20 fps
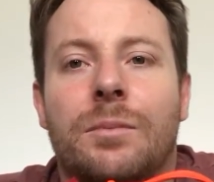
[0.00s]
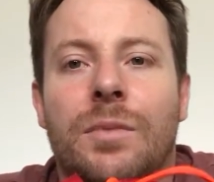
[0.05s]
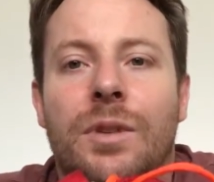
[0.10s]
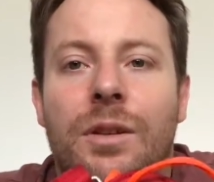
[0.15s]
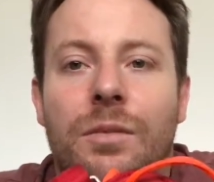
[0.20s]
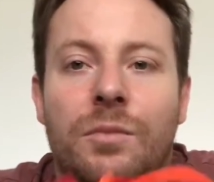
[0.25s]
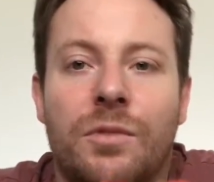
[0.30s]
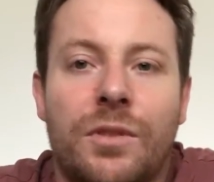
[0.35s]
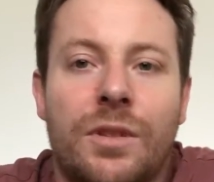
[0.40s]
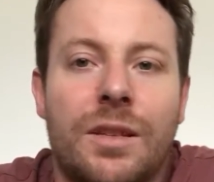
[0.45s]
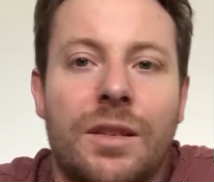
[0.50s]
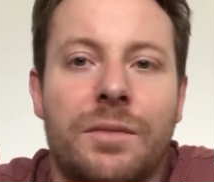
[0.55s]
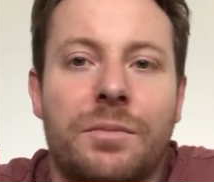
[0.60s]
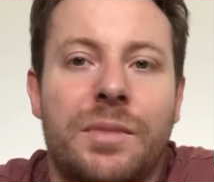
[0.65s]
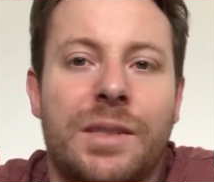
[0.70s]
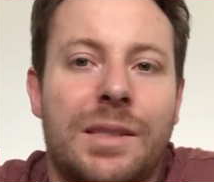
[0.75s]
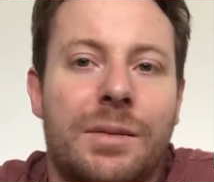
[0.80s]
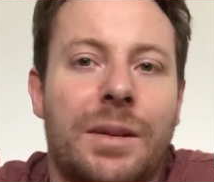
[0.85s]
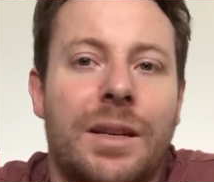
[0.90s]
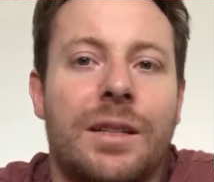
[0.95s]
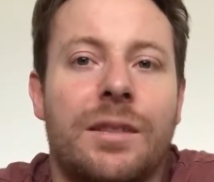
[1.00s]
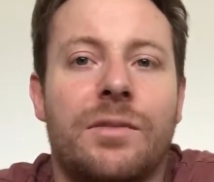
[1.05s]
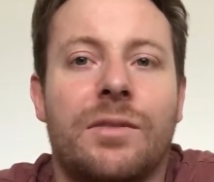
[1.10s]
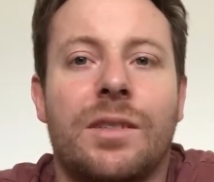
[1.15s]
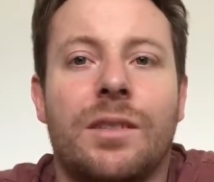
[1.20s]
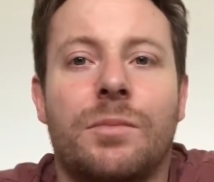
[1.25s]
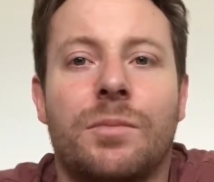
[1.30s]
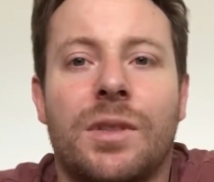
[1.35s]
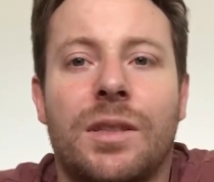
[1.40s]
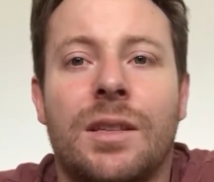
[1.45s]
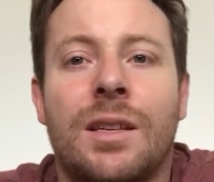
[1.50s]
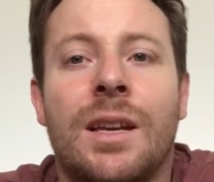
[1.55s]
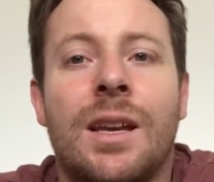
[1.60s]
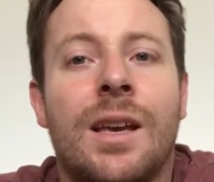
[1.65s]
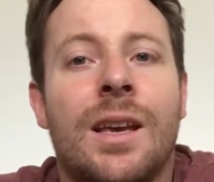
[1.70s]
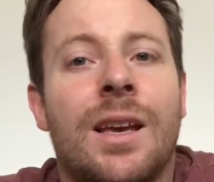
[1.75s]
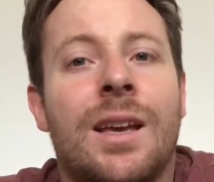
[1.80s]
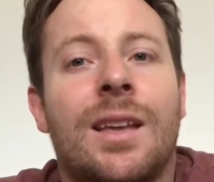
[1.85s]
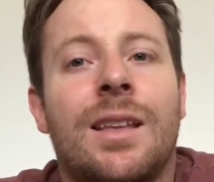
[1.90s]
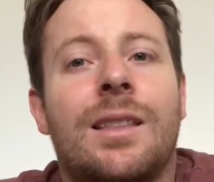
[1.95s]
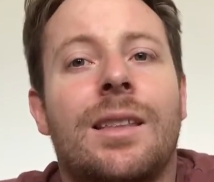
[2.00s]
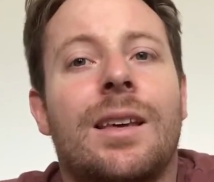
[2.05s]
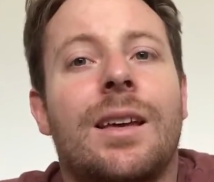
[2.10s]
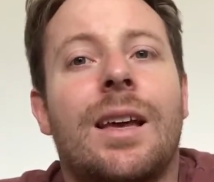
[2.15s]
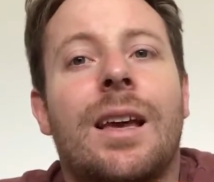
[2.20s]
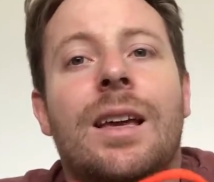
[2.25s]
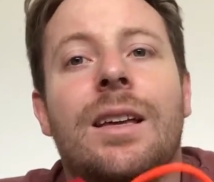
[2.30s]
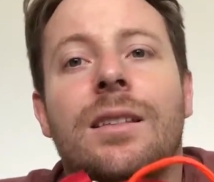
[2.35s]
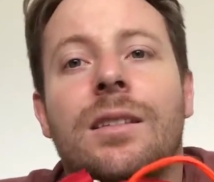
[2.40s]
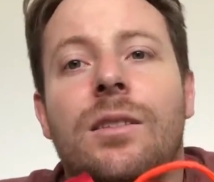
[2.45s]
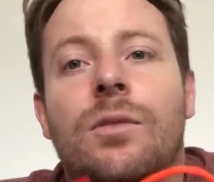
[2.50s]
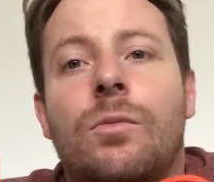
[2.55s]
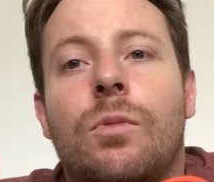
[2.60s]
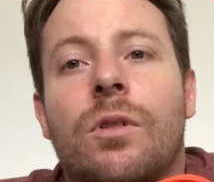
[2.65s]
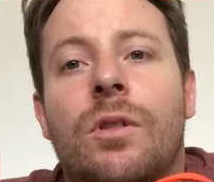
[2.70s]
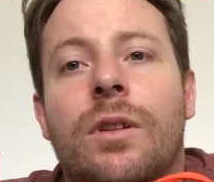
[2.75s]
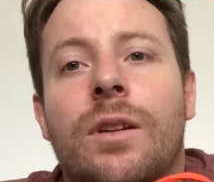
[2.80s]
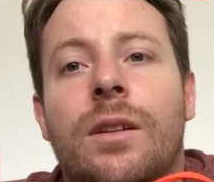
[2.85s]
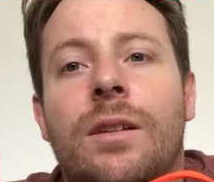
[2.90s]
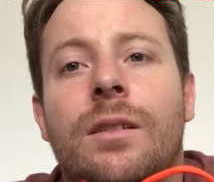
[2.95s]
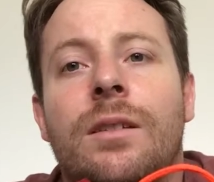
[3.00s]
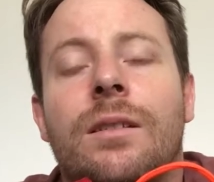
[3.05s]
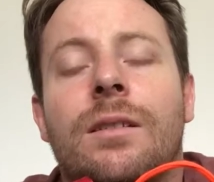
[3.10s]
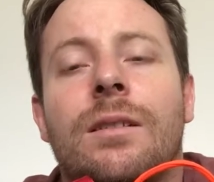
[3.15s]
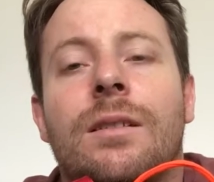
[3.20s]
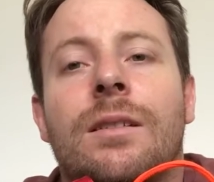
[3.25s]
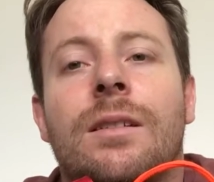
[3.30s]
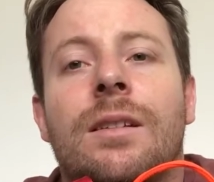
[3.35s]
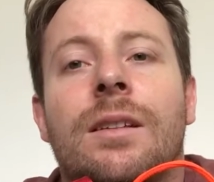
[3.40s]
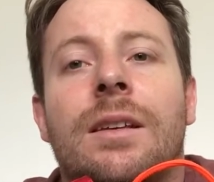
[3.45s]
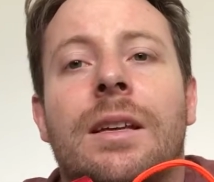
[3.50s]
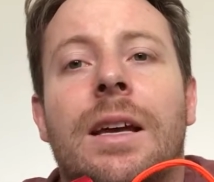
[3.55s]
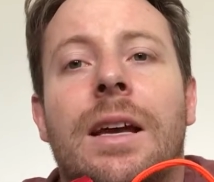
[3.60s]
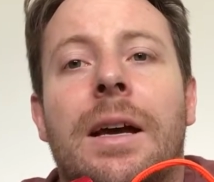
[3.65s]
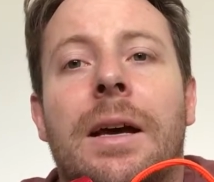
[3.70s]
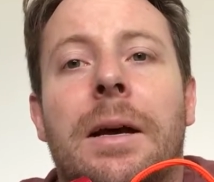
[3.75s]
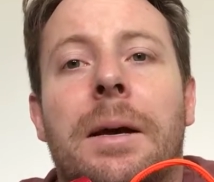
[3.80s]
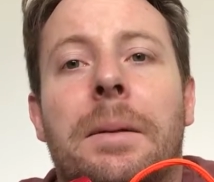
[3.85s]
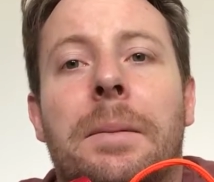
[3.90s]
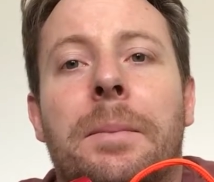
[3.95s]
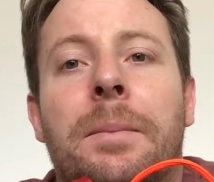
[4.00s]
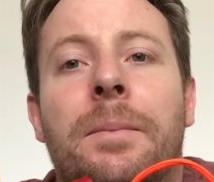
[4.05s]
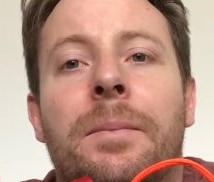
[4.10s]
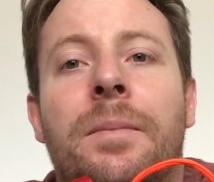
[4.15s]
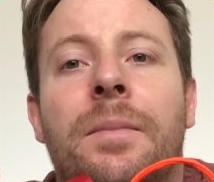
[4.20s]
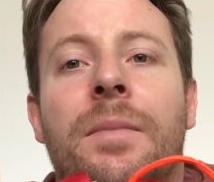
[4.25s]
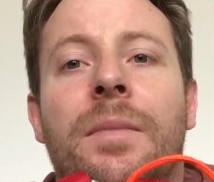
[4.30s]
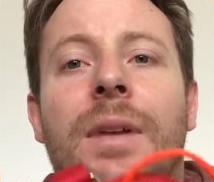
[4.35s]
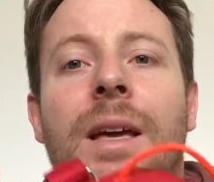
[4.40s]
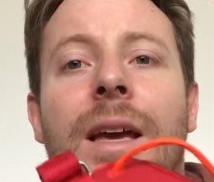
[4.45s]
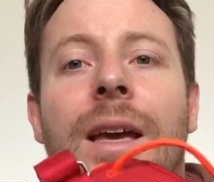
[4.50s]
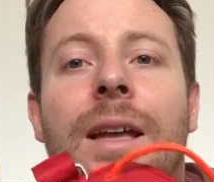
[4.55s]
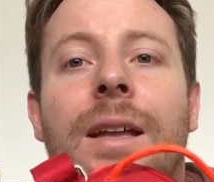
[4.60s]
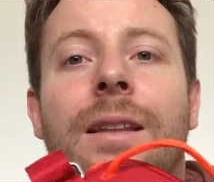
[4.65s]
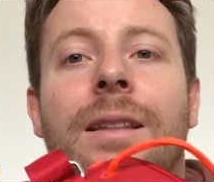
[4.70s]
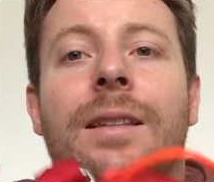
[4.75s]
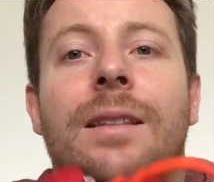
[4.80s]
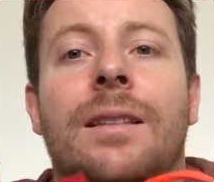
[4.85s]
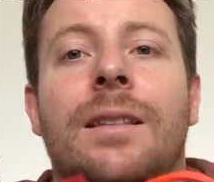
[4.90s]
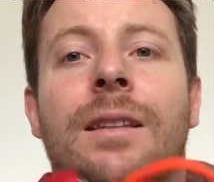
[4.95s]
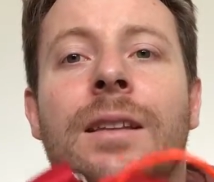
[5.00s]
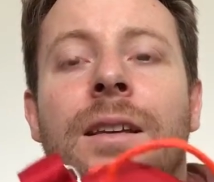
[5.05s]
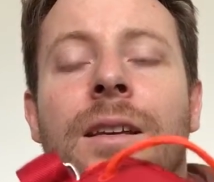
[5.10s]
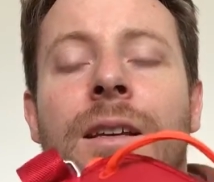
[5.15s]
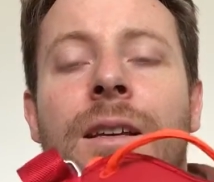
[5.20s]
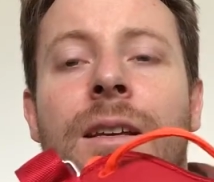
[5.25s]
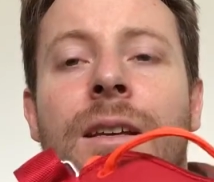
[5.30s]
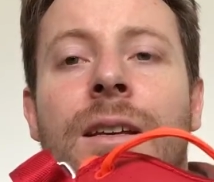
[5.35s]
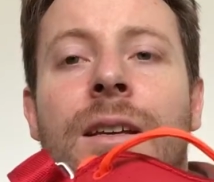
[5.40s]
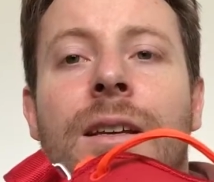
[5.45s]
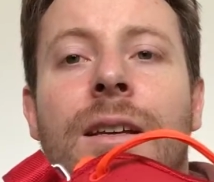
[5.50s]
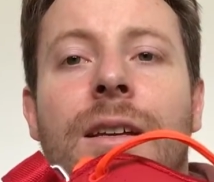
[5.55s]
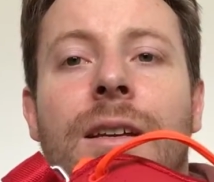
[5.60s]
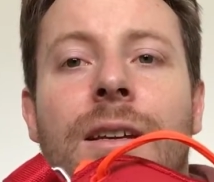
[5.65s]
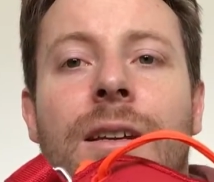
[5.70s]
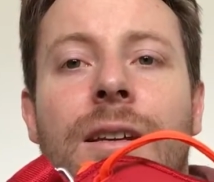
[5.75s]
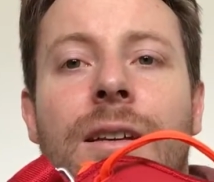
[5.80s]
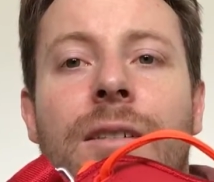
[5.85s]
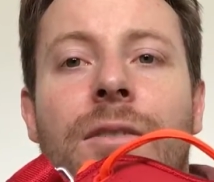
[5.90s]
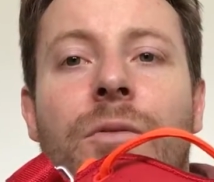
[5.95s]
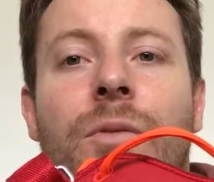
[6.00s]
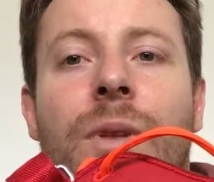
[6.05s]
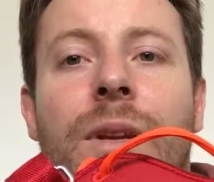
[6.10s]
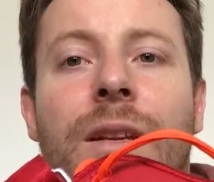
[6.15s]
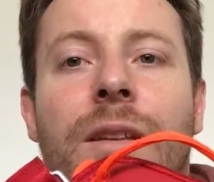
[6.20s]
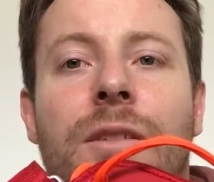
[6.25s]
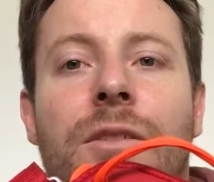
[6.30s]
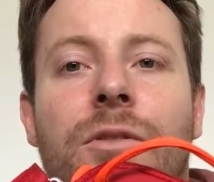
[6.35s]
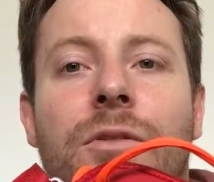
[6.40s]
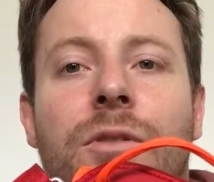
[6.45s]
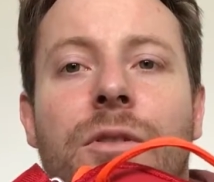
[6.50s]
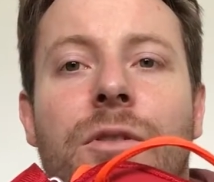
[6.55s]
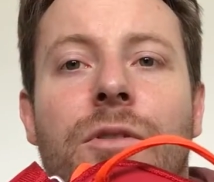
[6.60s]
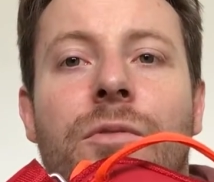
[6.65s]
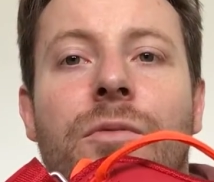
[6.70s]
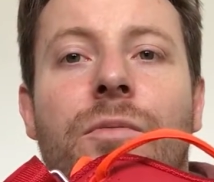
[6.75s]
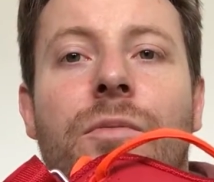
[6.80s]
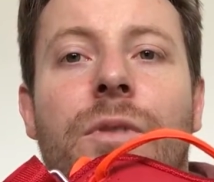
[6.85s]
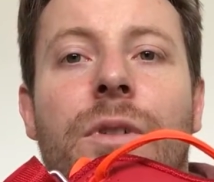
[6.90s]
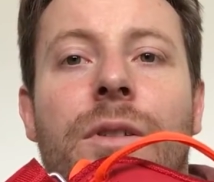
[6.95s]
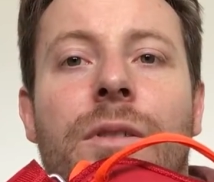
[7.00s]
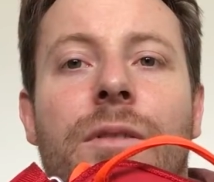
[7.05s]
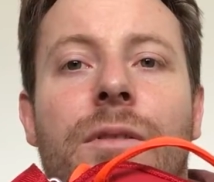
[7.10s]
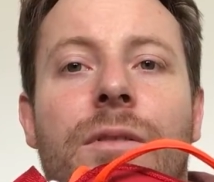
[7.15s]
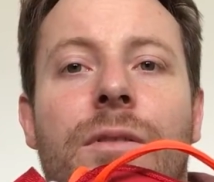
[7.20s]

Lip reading: I'm looking at the perspective of someone that hates squatting, and went into it with